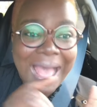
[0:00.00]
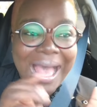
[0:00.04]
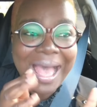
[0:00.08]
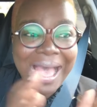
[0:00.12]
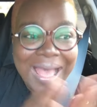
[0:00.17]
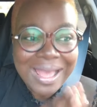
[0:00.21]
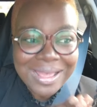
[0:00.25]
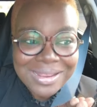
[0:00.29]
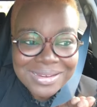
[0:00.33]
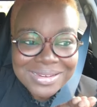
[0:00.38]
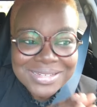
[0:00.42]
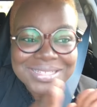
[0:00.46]

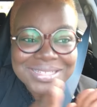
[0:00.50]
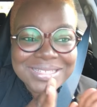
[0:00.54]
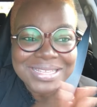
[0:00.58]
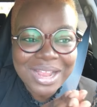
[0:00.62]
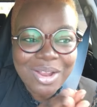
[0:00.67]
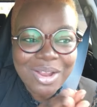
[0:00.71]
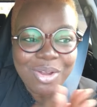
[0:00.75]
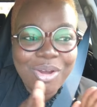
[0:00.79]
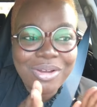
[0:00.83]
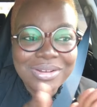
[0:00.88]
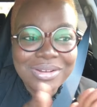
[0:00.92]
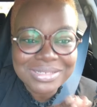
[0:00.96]
And
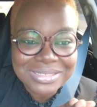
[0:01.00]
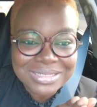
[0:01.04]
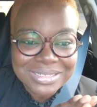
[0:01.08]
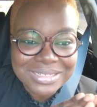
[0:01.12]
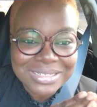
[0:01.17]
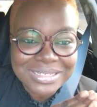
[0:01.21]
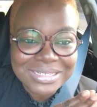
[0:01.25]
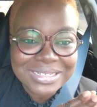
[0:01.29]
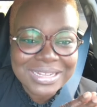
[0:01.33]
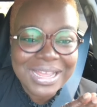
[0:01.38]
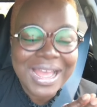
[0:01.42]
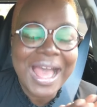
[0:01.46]

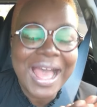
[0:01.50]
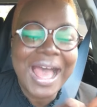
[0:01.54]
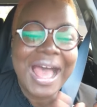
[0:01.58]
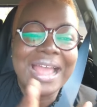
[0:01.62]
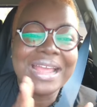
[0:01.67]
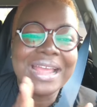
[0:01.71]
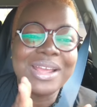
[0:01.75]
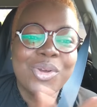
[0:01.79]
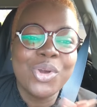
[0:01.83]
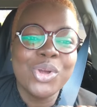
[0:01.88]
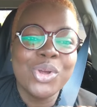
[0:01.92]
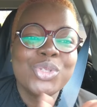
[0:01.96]
secondly,
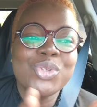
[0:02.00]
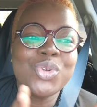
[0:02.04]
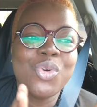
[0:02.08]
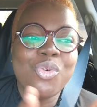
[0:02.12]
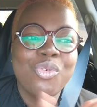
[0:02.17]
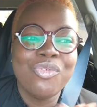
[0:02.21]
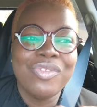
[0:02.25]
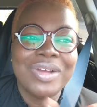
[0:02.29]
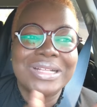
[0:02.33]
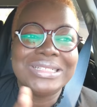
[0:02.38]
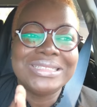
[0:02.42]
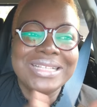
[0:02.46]
I got
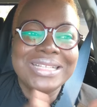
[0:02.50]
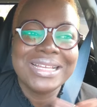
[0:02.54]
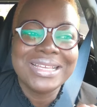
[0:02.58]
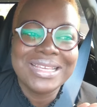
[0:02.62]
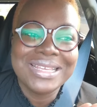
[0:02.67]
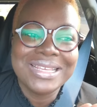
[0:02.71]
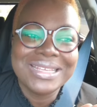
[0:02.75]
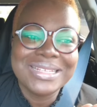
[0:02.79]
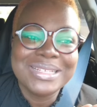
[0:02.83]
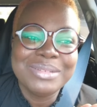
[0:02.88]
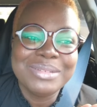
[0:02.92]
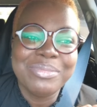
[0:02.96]

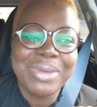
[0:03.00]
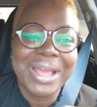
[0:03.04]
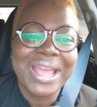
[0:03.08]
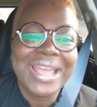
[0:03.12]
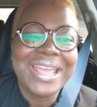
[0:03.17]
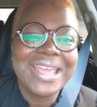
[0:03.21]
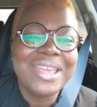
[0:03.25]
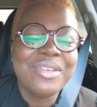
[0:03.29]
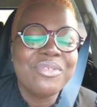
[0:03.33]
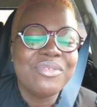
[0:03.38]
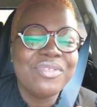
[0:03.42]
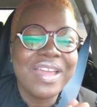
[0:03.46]
overtaken by
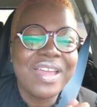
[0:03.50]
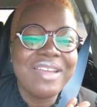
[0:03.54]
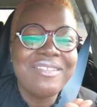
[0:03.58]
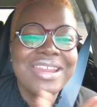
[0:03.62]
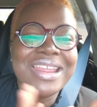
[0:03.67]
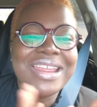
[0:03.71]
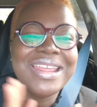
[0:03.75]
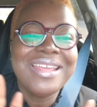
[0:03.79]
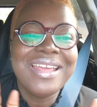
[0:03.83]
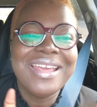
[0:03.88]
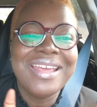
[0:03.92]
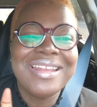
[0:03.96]
a
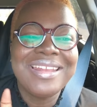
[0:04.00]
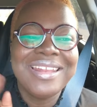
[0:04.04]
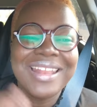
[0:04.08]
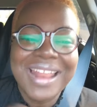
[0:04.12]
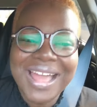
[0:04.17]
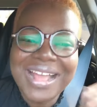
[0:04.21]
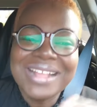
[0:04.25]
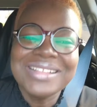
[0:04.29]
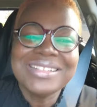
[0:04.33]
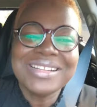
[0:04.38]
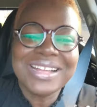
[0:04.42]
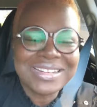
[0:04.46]
very
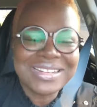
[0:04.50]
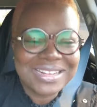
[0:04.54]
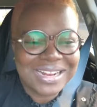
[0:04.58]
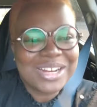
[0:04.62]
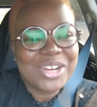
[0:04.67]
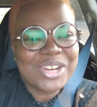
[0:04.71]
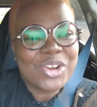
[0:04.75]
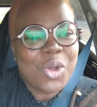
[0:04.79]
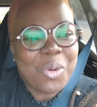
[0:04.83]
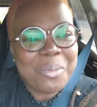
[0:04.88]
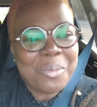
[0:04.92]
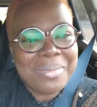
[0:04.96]
larger
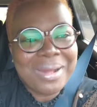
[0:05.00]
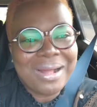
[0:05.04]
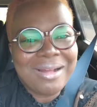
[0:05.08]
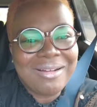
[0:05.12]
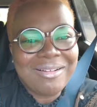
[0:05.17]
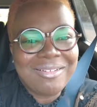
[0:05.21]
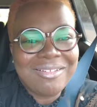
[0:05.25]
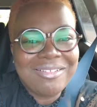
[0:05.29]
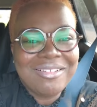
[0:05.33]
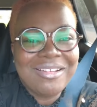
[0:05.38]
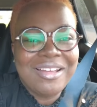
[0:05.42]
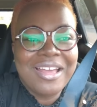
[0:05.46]
than
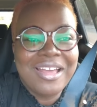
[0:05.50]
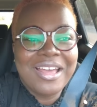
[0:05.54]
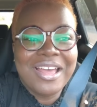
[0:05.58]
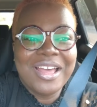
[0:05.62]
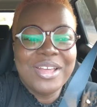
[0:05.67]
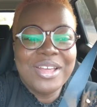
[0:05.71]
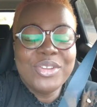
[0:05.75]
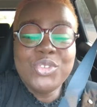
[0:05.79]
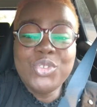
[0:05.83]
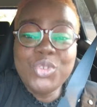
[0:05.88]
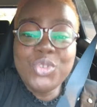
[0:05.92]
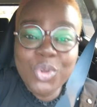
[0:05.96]
normal
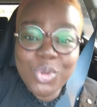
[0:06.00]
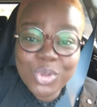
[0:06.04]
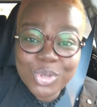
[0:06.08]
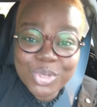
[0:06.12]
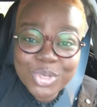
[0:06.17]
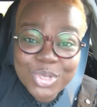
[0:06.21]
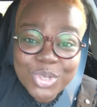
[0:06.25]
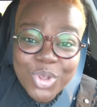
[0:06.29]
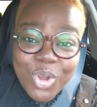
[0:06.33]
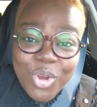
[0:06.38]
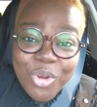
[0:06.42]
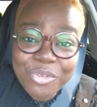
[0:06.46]

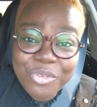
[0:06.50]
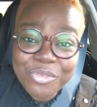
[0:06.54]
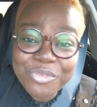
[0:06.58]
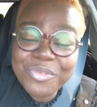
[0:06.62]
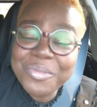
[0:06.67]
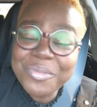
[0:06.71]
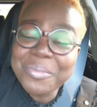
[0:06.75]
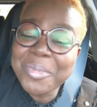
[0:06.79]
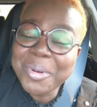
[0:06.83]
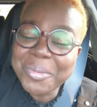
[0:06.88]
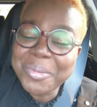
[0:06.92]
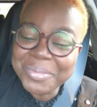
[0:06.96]
dose of
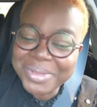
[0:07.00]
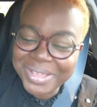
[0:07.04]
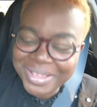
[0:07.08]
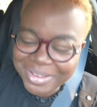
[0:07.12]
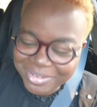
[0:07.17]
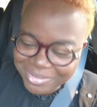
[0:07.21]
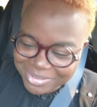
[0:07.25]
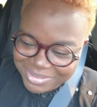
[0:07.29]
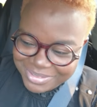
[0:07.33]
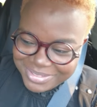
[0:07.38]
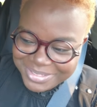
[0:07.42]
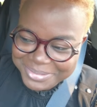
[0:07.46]
mom
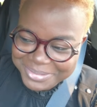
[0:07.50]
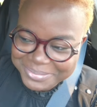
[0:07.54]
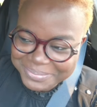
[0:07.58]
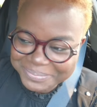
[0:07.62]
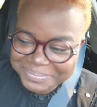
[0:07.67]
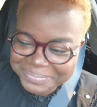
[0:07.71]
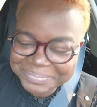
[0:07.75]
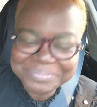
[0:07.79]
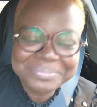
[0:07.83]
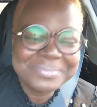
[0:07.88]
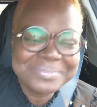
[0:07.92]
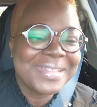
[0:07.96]
guilt.
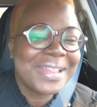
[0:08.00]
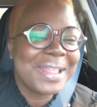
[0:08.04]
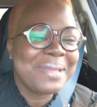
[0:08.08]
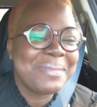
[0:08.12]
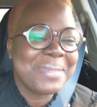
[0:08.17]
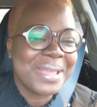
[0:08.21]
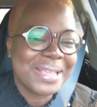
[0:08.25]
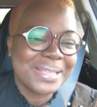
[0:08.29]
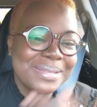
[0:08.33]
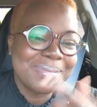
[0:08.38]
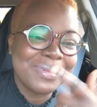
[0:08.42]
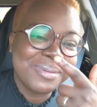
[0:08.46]
Let
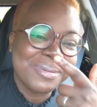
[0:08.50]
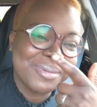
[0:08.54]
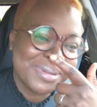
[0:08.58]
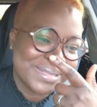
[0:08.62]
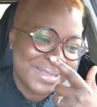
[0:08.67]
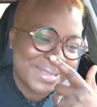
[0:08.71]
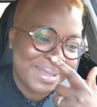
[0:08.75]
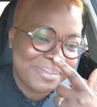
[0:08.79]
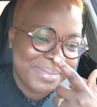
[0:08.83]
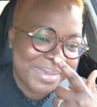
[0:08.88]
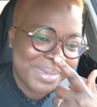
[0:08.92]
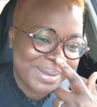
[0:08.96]
me explain
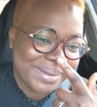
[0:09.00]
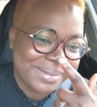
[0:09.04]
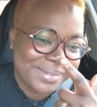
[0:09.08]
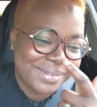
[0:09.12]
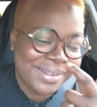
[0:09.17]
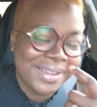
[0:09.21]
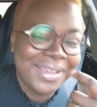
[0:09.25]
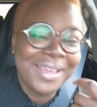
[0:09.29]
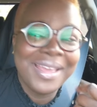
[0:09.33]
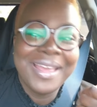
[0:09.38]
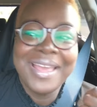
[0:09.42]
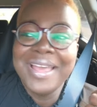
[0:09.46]
what I mean.
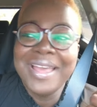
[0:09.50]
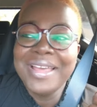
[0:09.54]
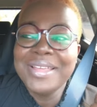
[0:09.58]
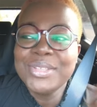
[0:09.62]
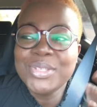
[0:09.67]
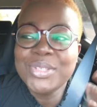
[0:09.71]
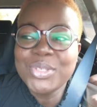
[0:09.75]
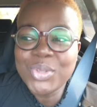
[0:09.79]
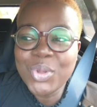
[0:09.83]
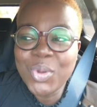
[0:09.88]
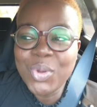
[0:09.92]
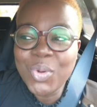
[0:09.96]

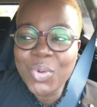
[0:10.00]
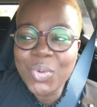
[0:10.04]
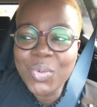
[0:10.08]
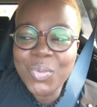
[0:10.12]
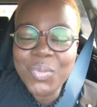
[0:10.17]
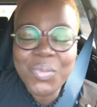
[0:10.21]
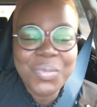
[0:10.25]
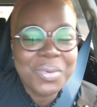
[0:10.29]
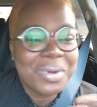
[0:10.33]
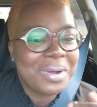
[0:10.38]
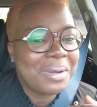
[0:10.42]
So